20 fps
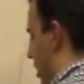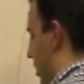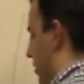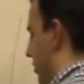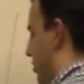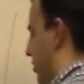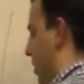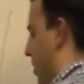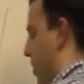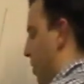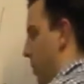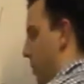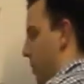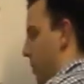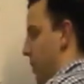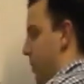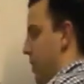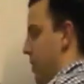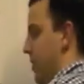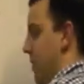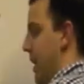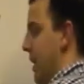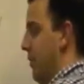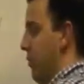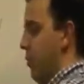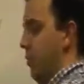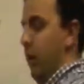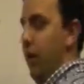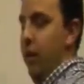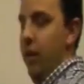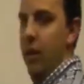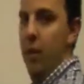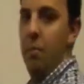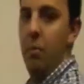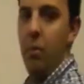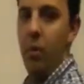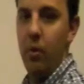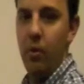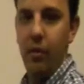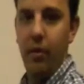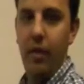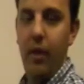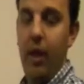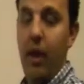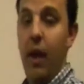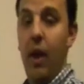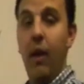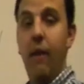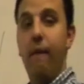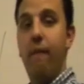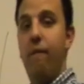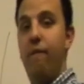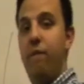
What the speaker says: So that's really the important thing.